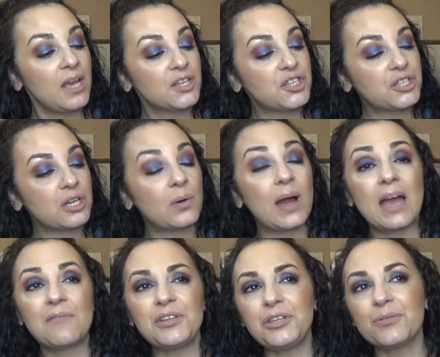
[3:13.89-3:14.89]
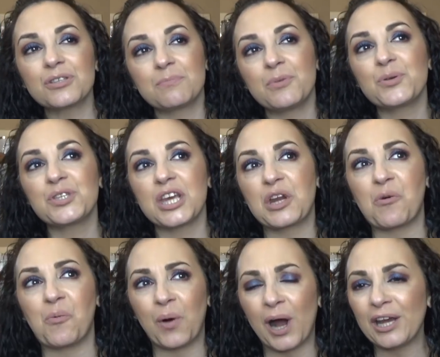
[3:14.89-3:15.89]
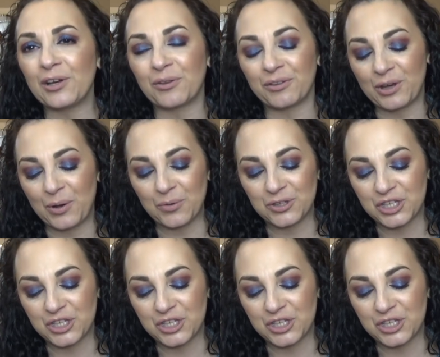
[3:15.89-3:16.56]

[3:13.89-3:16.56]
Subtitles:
So I haven't used mousse in a while, though.